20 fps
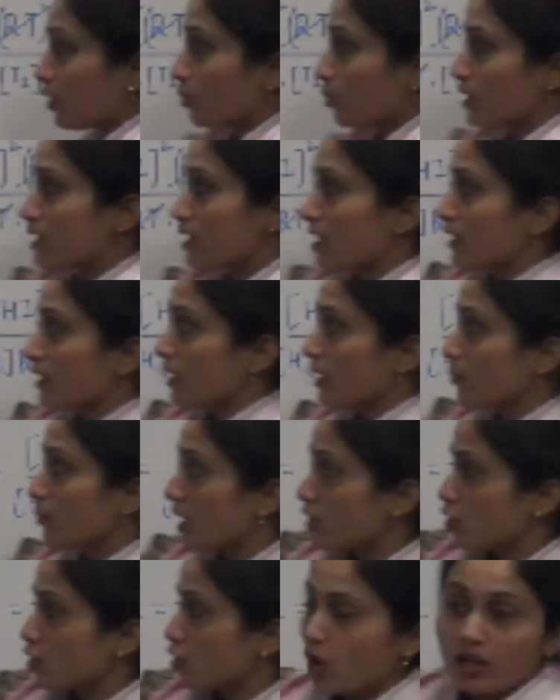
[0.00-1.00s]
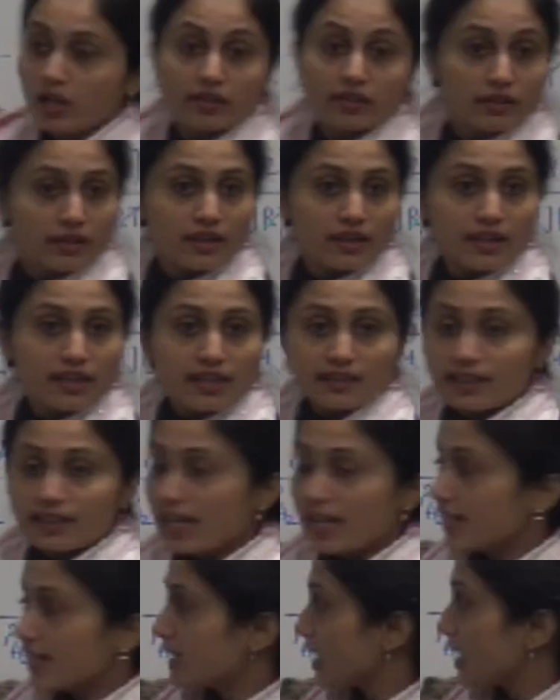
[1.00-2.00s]
nothing but your
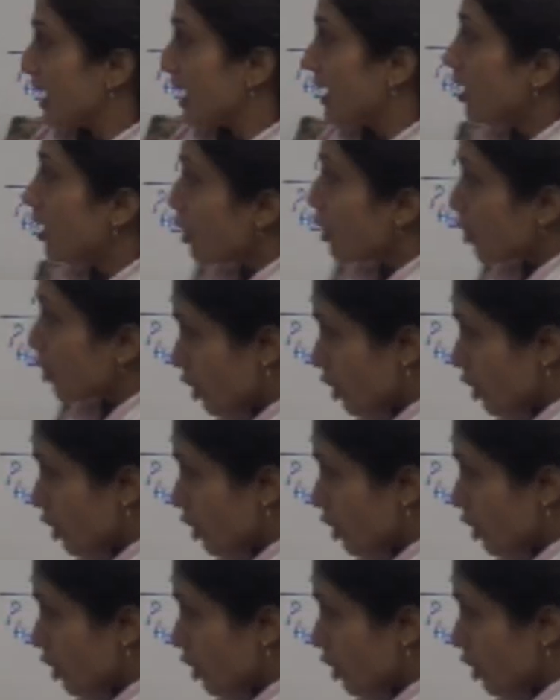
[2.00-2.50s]
Kc. So